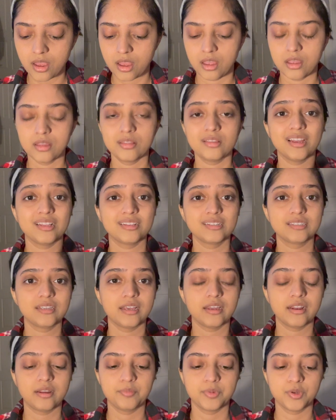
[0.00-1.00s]
The other
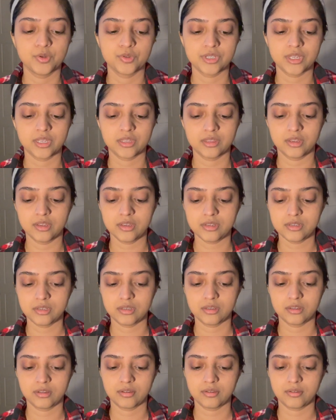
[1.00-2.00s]
side I'm using
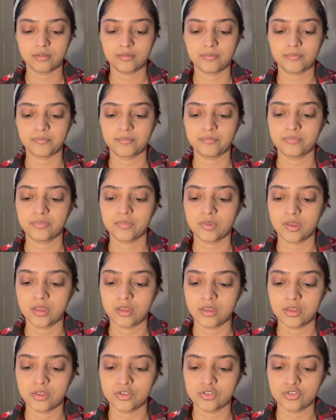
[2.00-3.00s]
this.
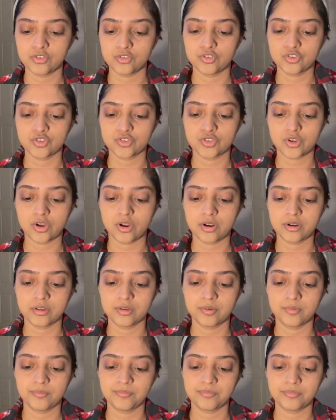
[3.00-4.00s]
So you just
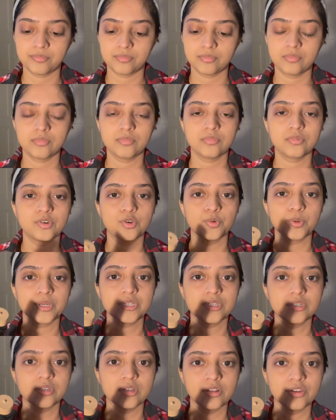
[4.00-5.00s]
gotta
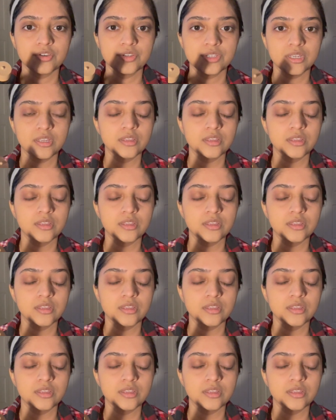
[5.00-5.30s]
twist till you see the